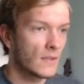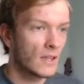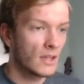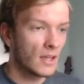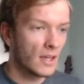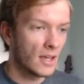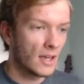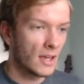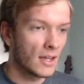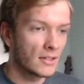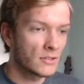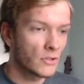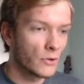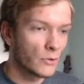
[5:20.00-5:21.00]
And
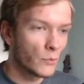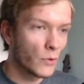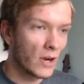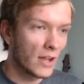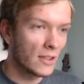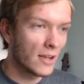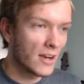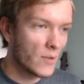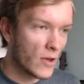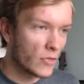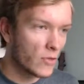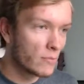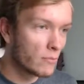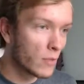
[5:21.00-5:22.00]
so what I like about
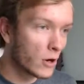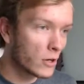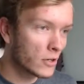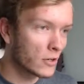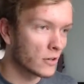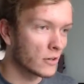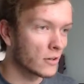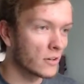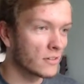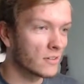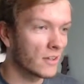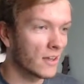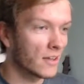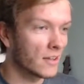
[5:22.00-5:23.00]
the marker is
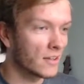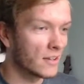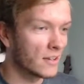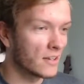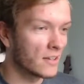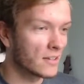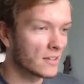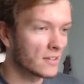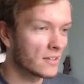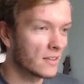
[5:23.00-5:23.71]
that it gets